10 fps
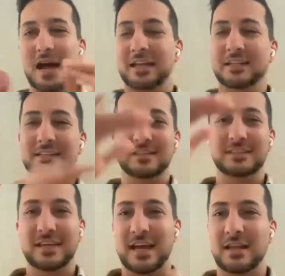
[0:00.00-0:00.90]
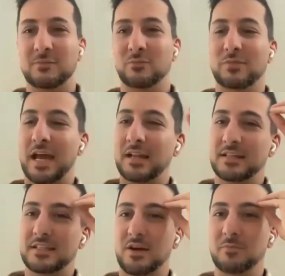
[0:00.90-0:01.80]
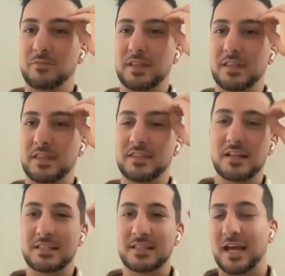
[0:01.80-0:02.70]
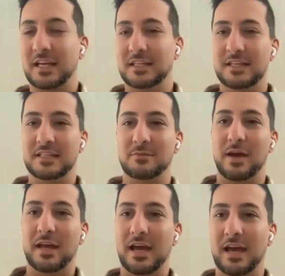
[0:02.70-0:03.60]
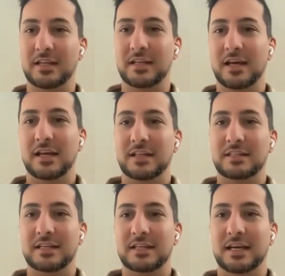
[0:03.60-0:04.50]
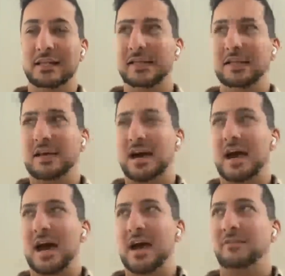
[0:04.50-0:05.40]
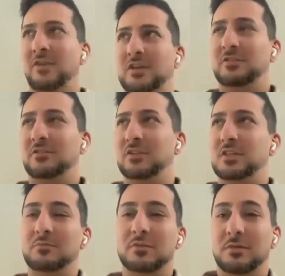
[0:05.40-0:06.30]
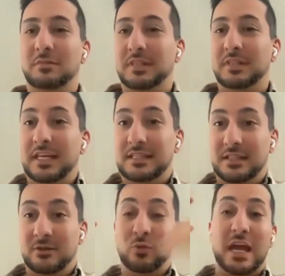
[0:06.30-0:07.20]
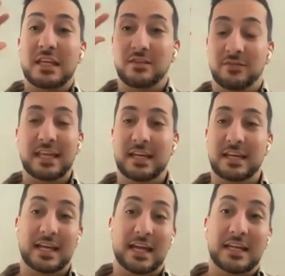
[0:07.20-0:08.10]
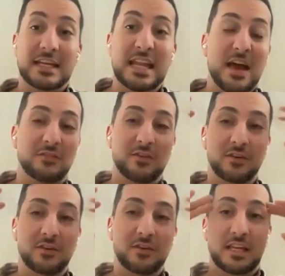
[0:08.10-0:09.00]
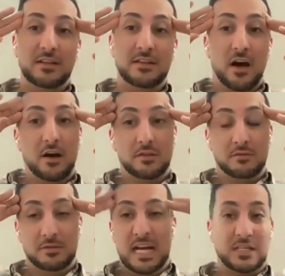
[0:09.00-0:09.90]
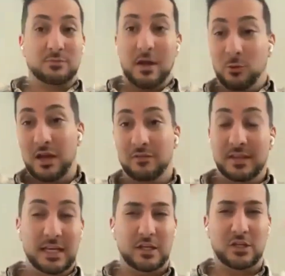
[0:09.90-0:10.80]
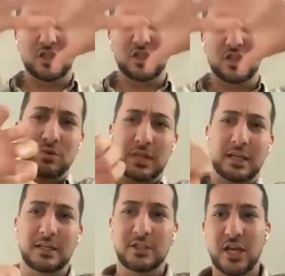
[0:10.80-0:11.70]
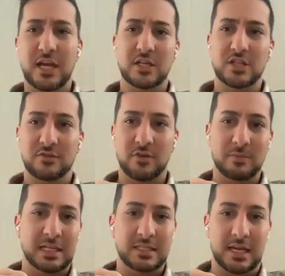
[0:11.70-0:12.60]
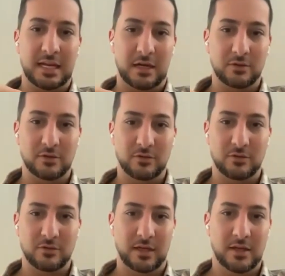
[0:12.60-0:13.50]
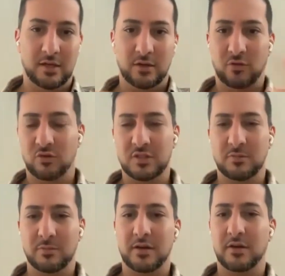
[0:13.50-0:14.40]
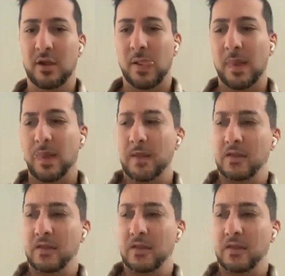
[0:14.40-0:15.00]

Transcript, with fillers: And some thoughts and ideas in my head that, first of all, some things, the ways of thinking that I never even thought that's my way of thinking, just completely changed from inside out, right, towards the better.